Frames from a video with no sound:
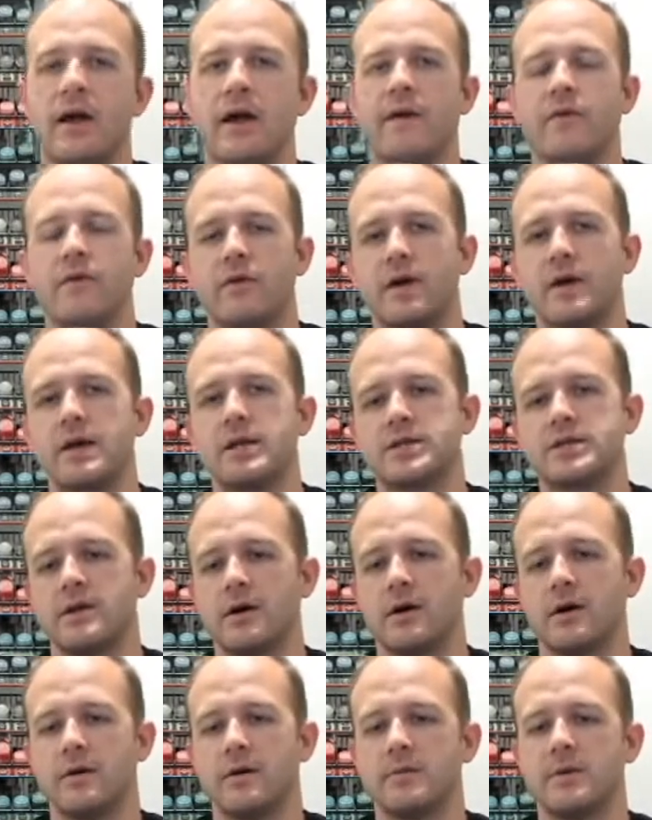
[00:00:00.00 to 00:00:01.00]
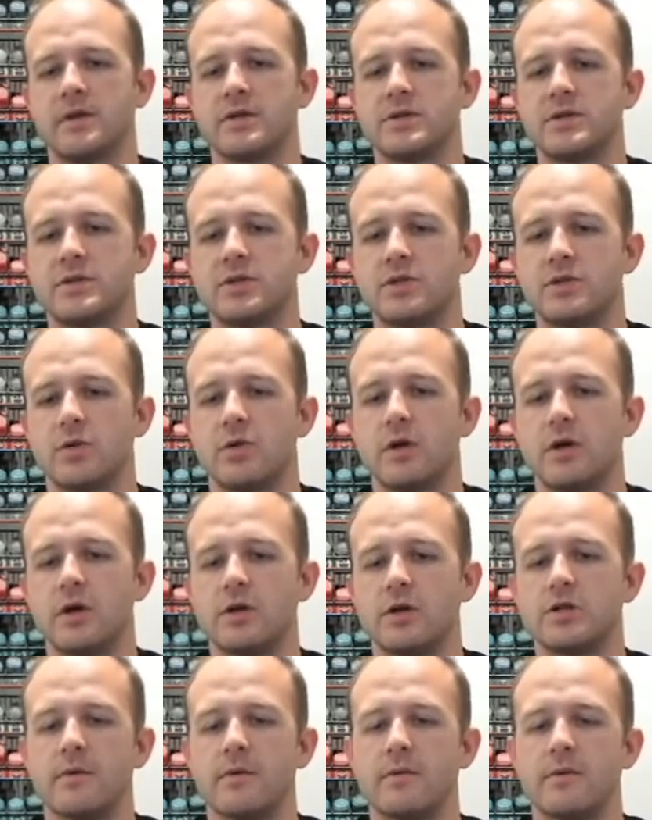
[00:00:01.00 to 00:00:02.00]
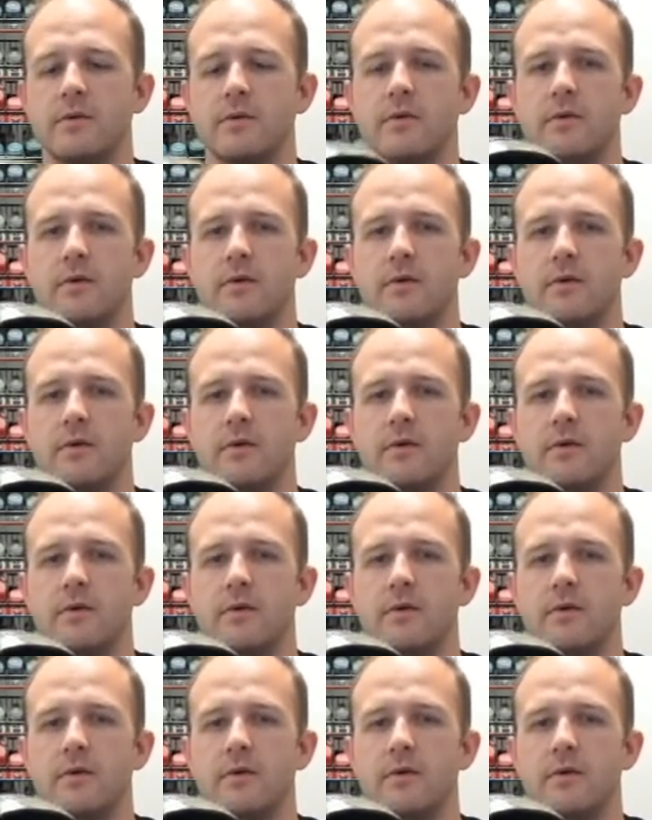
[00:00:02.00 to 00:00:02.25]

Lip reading: I have the rest in storage, and